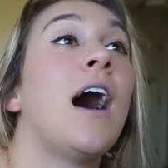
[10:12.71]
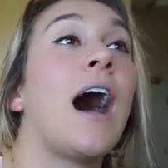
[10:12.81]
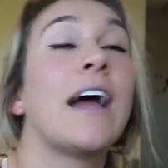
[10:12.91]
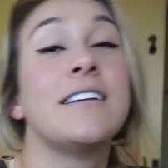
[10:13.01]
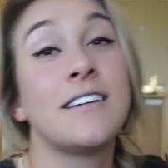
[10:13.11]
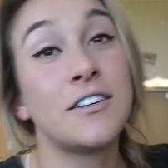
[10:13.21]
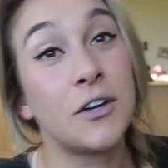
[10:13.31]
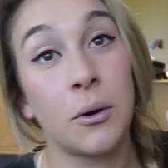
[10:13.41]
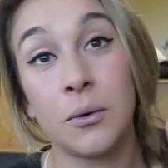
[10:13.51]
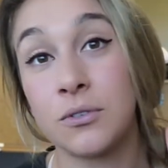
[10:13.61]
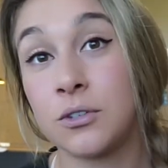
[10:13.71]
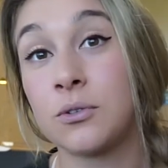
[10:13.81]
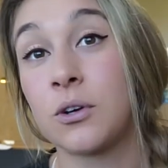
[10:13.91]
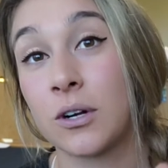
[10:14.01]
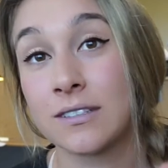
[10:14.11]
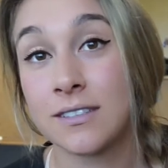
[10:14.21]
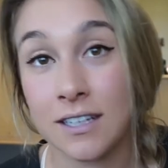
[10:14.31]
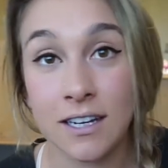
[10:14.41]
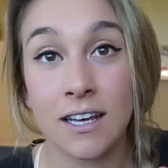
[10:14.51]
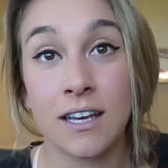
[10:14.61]
I did go to New York
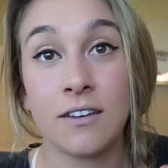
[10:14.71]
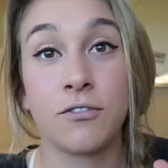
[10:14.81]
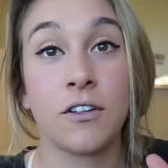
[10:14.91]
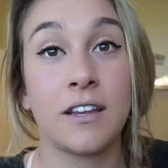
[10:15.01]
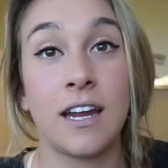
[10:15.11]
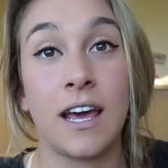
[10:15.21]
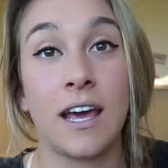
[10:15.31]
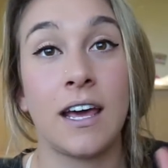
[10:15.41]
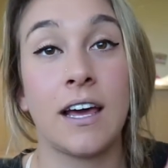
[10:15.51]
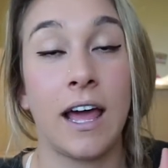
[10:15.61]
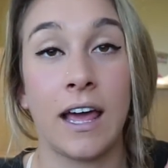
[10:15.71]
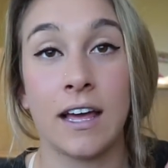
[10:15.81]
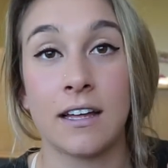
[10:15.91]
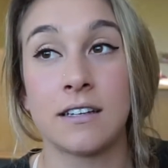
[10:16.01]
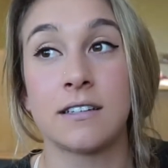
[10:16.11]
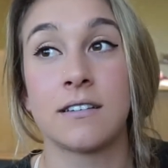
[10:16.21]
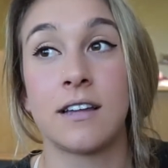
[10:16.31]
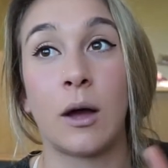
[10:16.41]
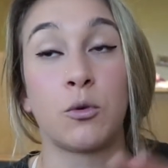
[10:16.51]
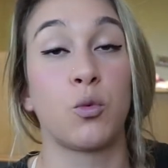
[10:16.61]
City for the day, and
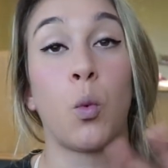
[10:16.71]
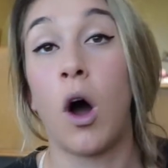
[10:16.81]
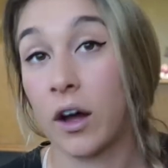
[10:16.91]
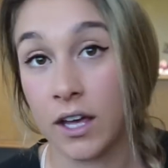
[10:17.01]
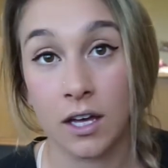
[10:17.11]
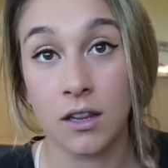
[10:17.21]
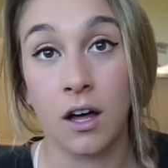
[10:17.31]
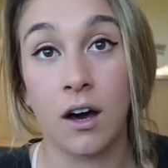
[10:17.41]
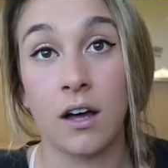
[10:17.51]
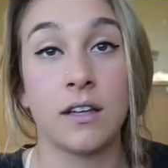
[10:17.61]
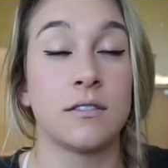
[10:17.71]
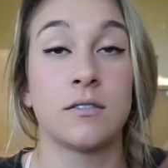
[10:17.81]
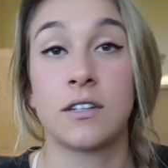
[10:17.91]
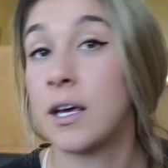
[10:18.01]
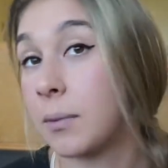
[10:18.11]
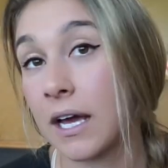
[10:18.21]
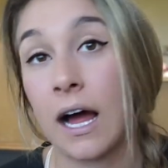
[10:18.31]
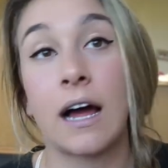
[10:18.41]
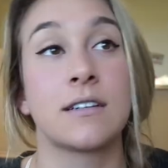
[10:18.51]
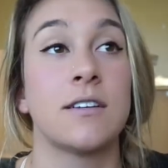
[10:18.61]
I was walking a lot and keeping it
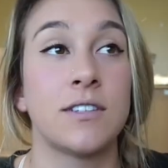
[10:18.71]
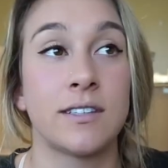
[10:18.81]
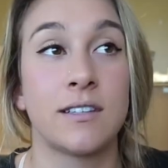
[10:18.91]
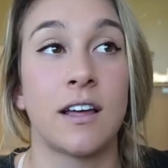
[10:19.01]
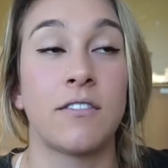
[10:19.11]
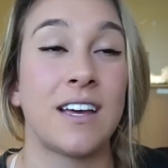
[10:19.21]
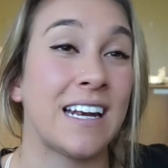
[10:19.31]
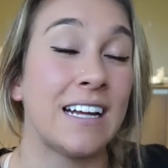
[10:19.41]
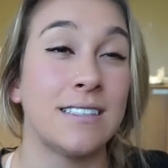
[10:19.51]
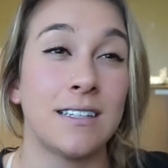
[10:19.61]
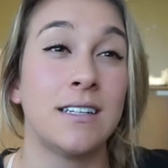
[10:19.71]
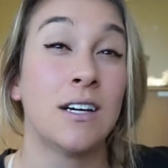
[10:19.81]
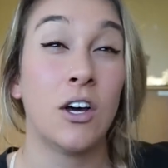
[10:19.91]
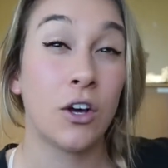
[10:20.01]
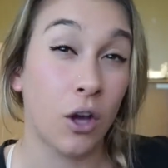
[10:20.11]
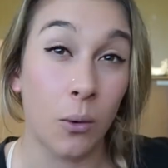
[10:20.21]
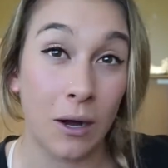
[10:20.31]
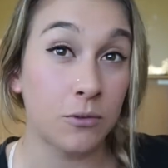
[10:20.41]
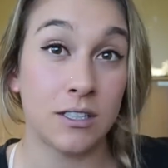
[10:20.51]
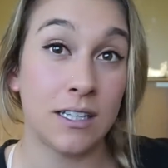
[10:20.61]
active and stuff, and I did go
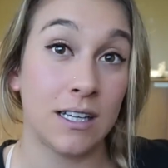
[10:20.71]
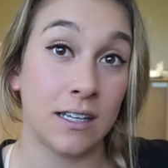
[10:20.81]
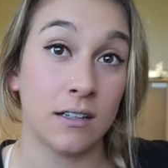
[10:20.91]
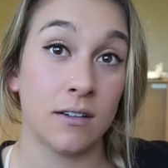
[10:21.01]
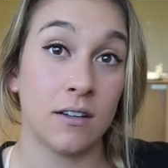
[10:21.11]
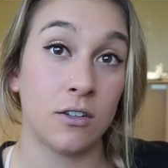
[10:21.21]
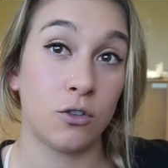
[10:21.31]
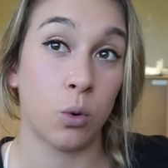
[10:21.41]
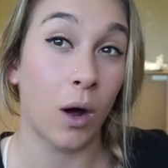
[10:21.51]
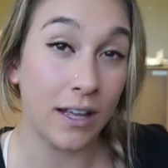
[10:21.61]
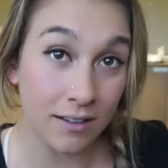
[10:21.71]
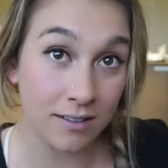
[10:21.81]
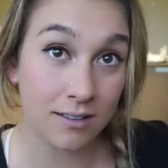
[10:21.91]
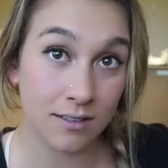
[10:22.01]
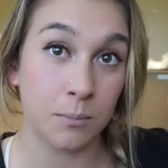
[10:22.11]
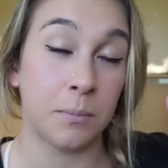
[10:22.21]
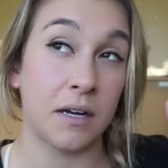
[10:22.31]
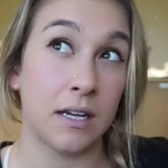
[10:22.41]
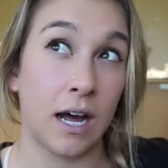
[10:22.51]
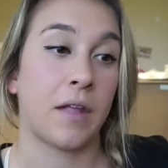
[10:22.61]
out to eat twice,
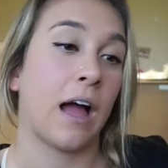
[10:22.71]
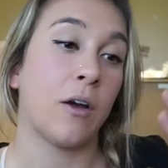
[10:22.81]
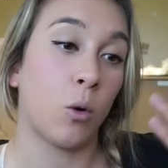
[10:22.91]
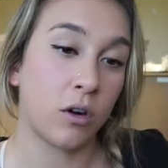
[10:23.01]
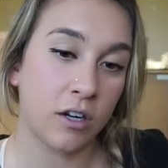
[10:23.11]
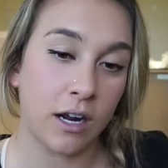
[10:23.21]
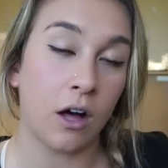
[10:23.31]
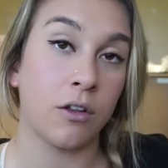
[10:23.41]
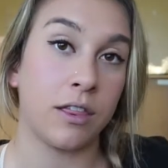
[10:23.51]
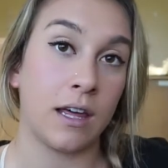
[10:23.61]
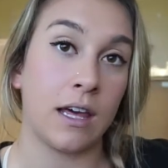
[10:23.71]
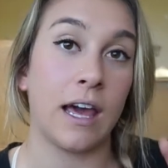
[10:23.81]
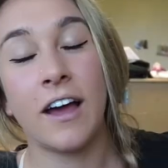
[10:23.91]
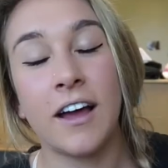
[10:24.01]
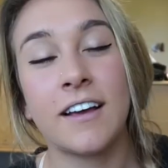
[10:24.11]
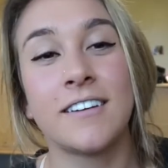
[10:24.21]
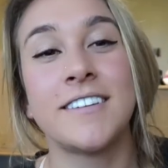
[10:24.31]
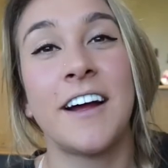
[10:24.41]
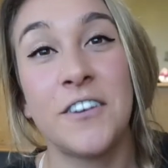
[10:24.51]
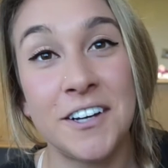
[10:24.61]
but I ordered healthy because
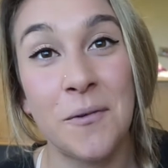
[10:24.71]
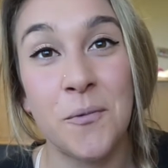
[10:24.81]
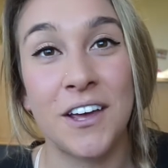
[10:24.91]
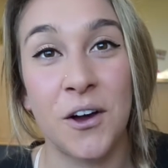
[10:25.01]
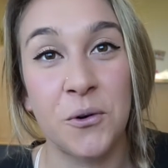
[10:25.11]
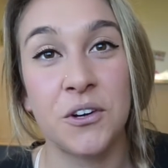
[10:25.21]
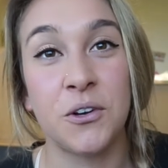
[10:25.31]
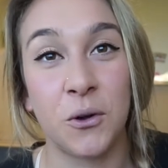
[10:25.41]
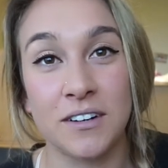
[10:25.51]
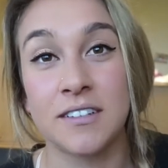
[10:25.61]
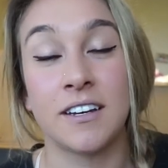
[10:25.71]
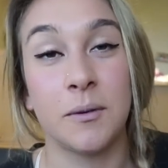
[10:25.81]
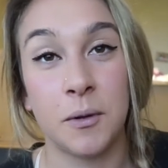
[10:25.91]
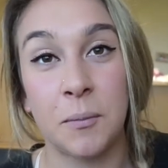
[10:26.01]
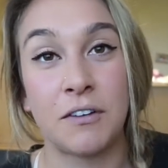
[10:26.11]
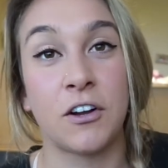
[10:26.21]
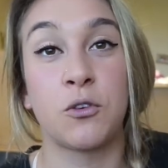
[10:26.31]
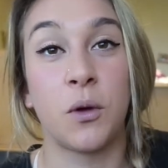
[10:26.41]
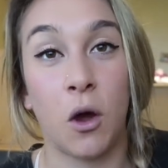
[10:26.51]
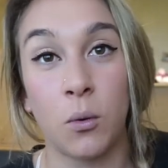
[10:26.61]
every time we go to New York City, me and my
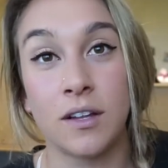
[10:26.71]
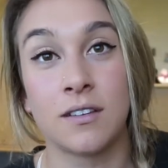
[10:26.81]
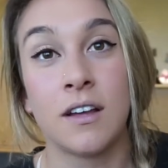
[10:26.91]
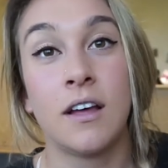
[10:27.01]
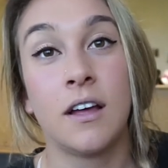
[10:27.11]
friends, we always